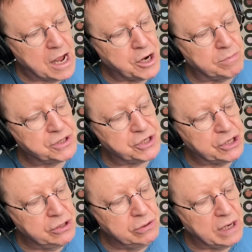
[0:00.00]
Number
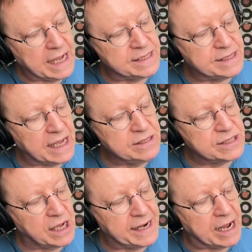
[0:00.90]
two is
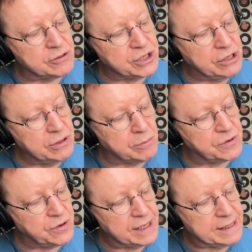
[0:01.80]
Inside Out 2. Number
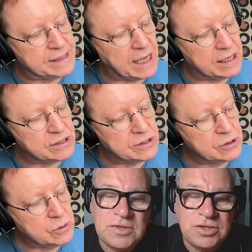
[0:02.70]
three in the States.
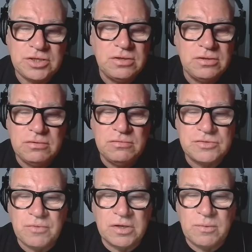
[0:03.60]

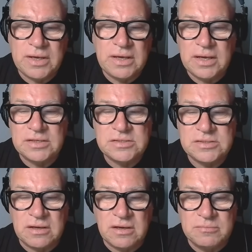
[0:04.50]
Huge runaway
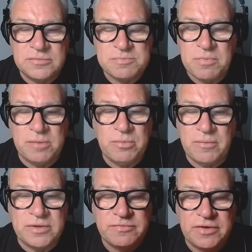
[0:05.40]
hit. Despite
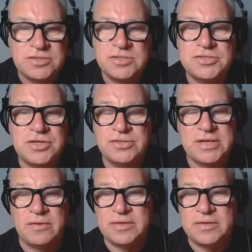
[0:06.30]
my reservations, turns